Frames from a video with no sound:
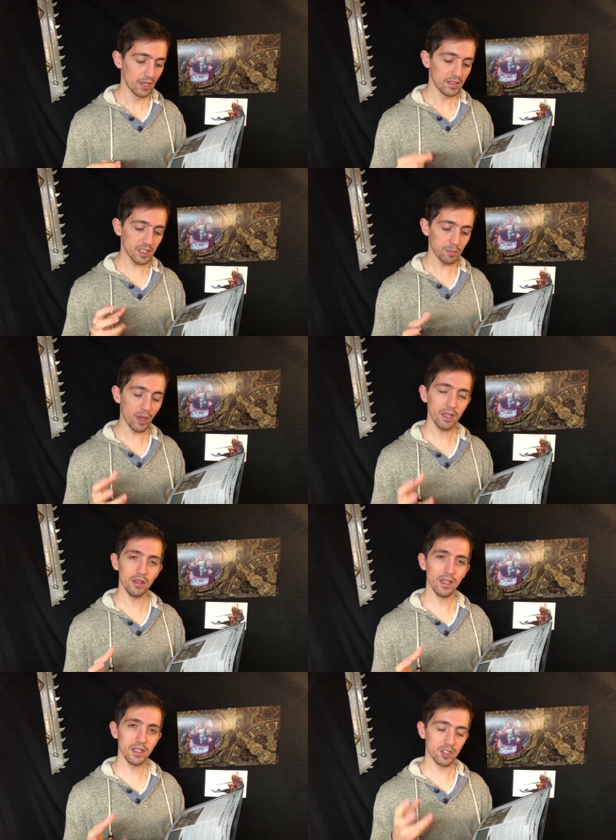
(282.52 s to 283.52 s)
Despite
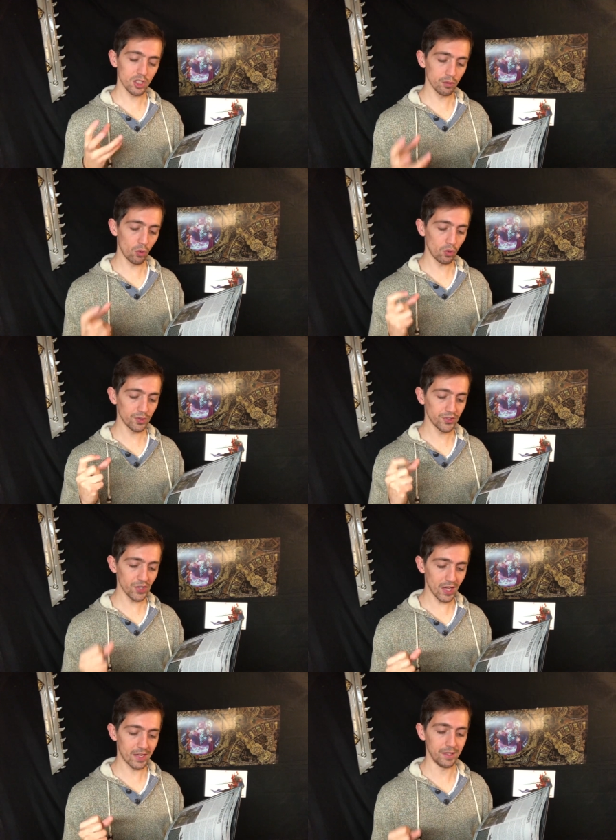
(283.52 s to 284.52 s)
its small
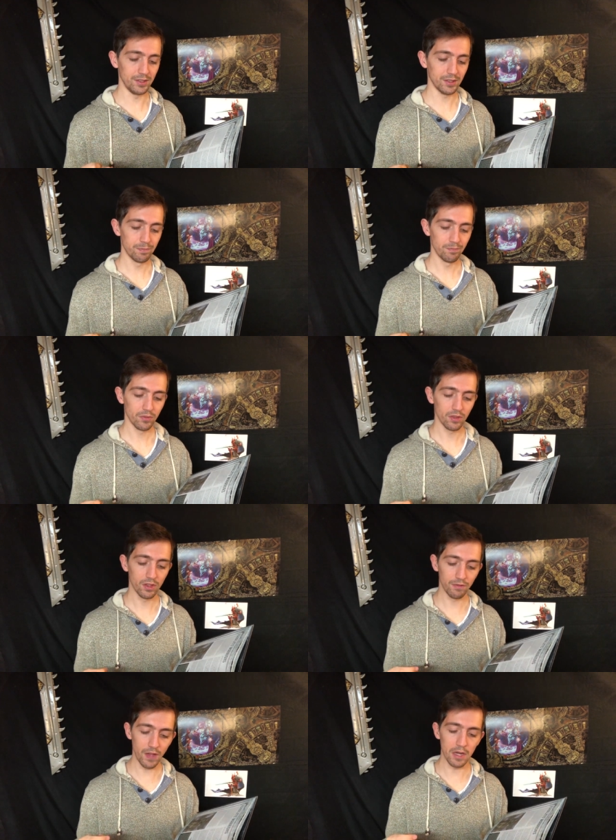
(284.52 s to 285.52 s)
size,
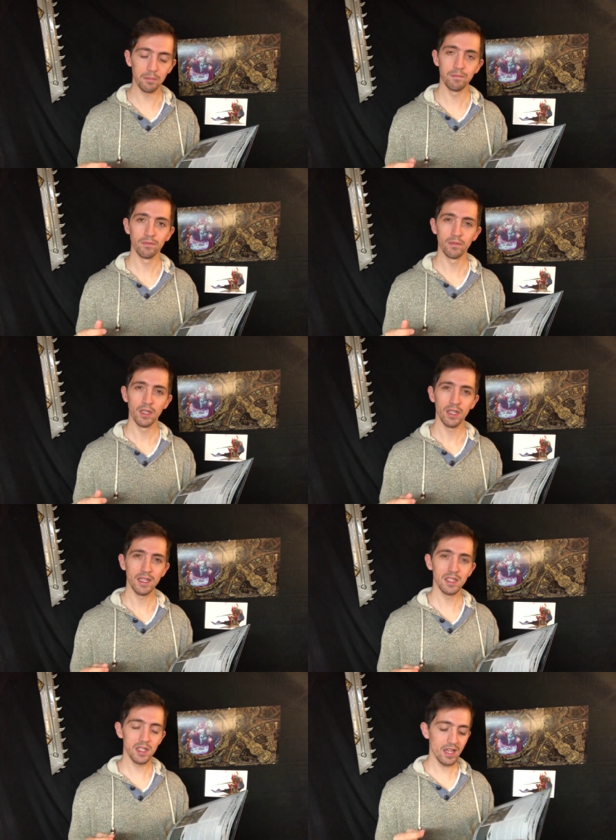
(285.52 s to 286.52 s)
the Venom
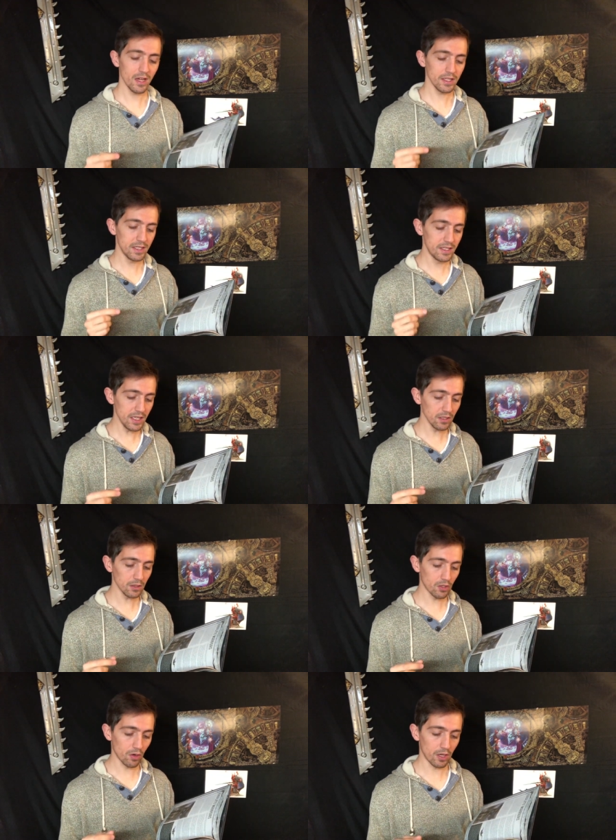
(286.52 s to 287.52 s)
is the ideal
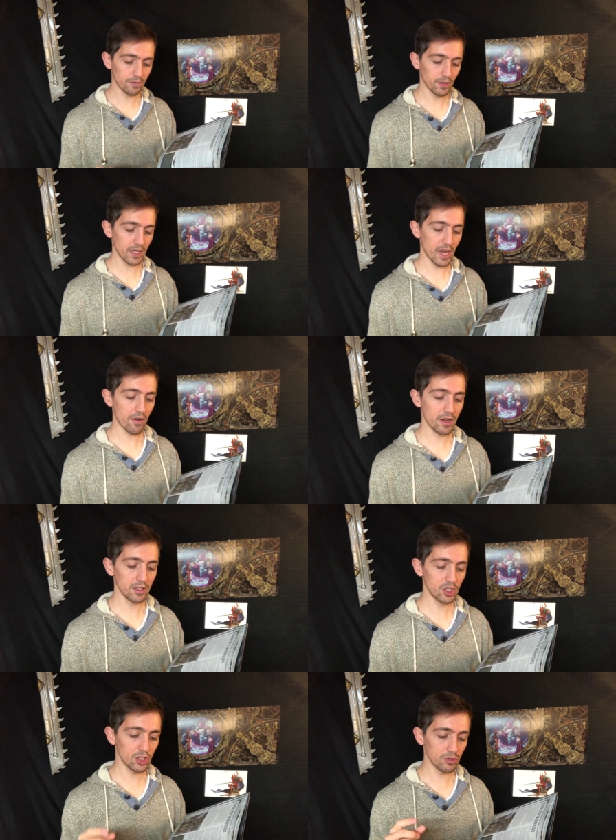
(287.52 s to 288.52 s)
craft for carrying
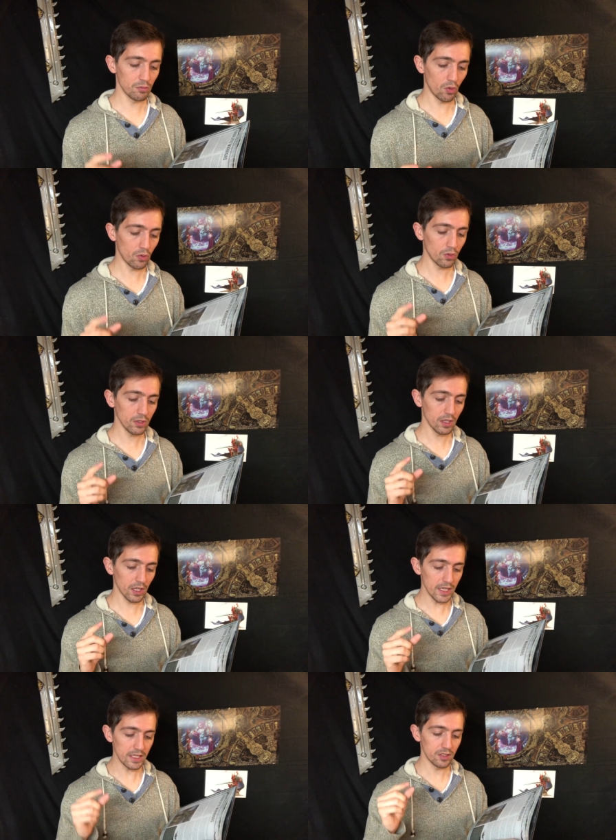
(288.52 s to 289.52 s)
small
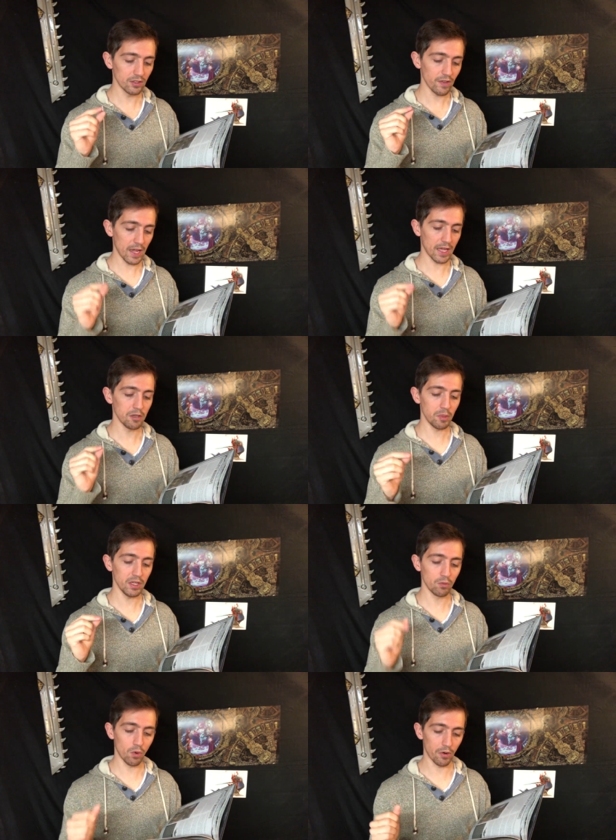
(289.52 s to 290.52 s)
cliques of
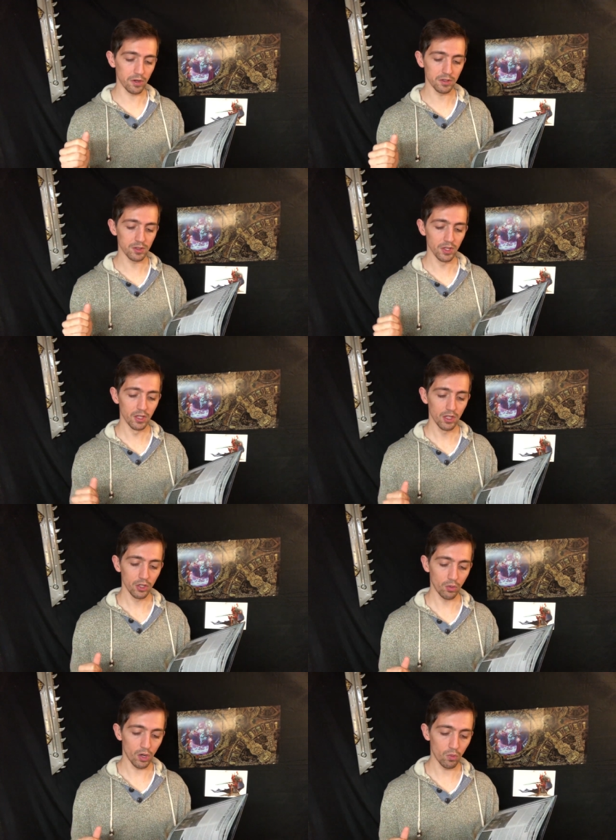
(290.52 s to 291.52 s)
hand-picked warriors
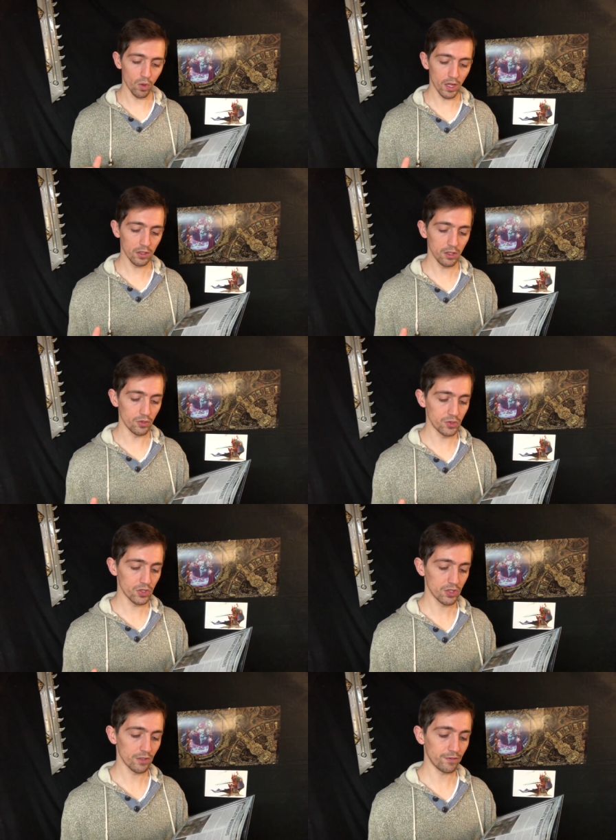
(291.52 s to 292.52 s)
who are well
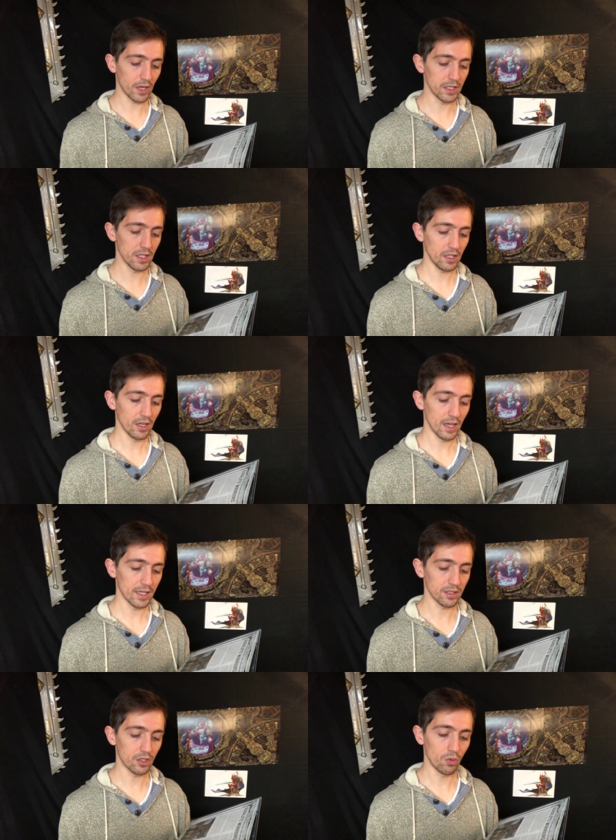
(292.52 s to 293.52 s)
used to fighting
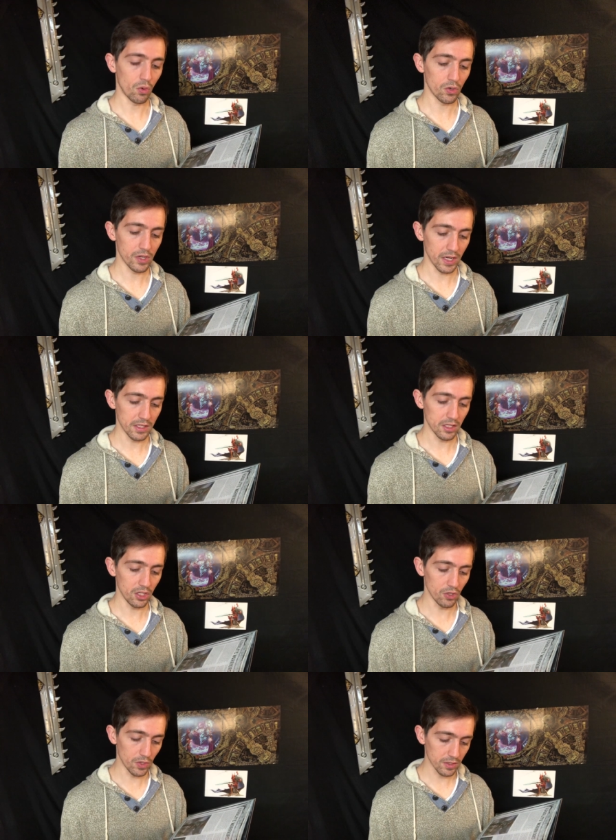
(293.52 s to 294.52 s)
as a coordinated
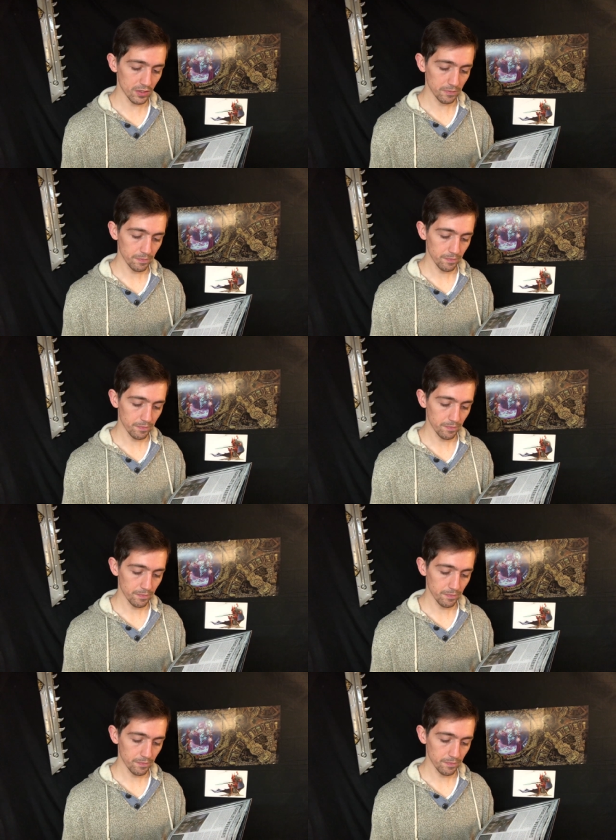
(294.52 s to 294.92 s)
unit.